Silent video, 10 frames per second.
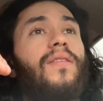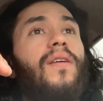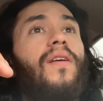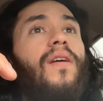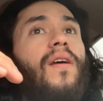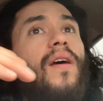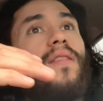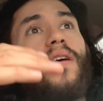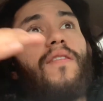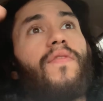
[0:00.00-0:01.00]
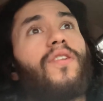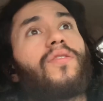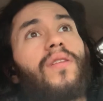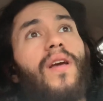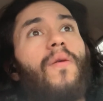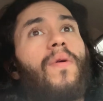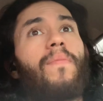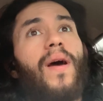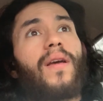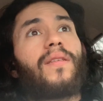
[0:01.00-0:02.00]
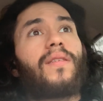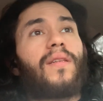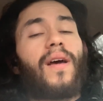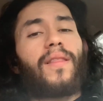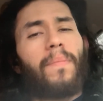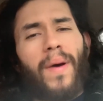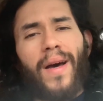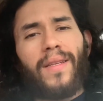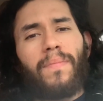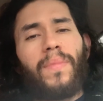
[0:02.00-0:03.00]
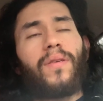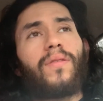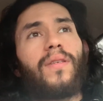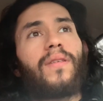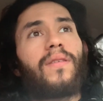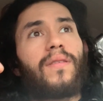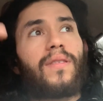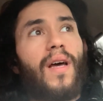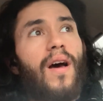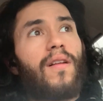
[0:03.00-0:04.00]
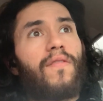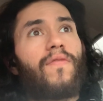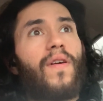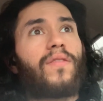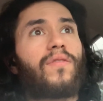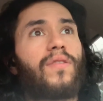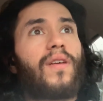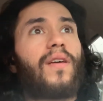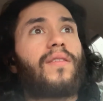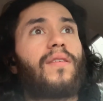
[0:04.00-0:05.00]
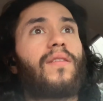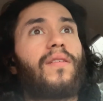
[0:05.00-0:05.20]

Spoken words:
and then eventually I went back into like the bodybuilding style of exercising.